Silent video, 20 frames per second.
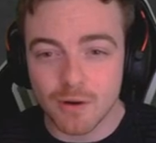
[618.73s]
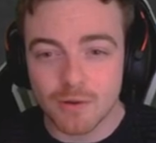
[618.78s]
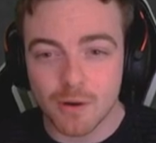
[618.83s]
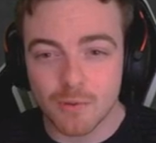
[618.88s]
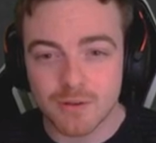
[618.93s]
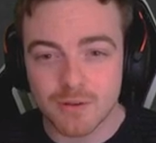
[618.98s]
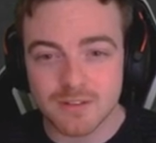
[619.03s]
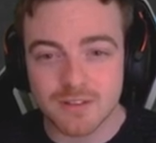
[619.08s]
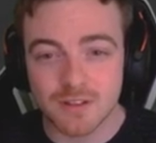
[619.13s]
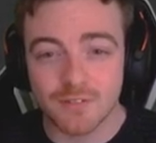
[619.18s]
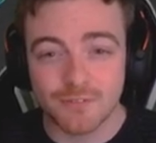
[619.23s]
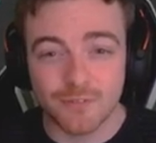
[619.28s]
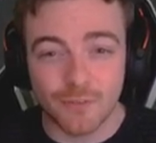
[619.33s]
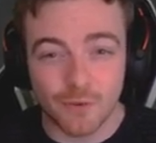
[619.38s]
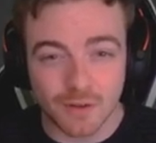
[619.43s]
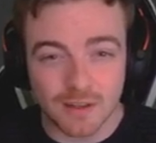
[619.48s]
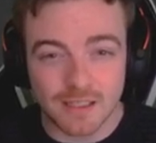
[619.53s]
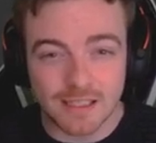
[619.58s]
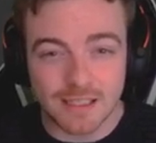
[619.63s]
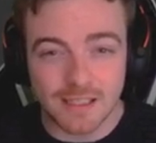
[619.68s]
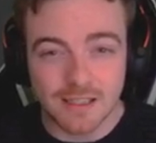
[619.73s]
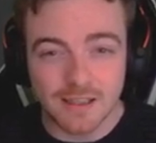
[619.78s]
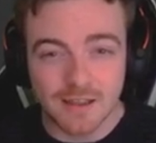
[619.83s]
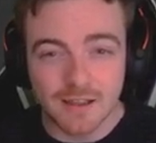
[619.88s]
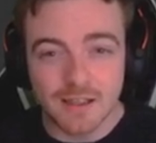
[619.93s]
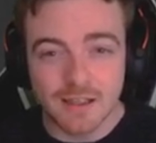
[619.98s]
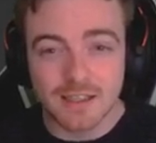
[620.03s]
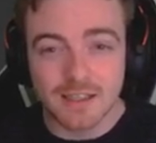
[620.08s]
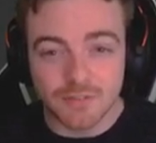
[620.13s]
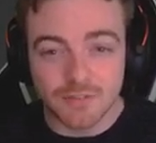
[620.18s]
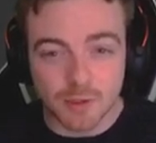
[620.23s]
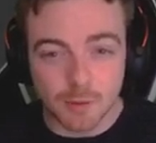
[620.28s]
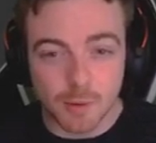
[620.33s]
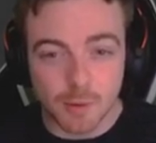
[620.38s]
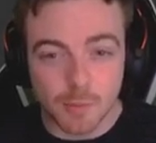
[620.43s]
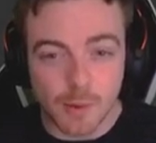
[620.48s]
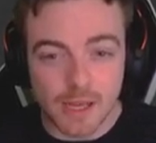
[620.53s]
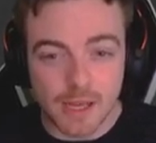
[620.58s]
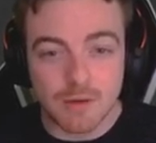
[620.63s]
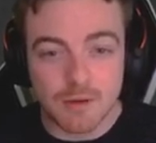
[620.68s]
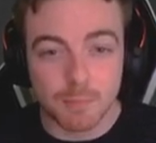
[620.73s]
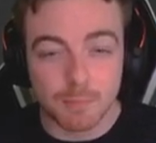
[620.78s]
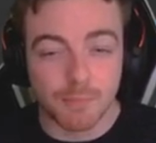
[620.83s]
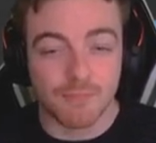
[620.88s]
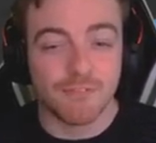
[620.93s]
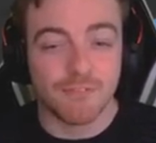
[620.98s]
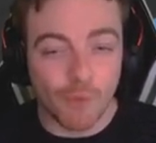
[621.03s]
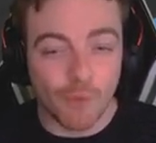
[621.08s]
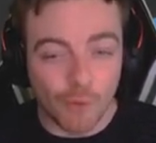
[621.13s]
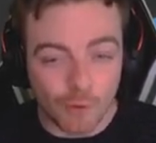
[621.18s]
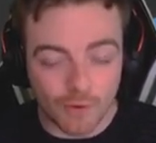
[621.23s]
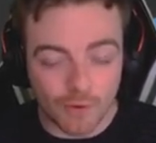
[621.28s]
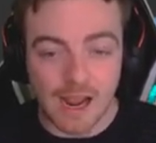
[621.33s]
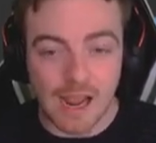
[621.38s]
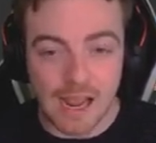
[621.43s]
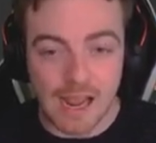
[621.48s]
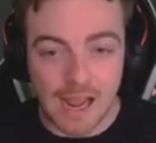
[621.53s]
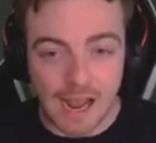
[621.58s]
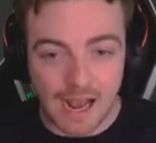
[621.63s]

going to fully give them away before I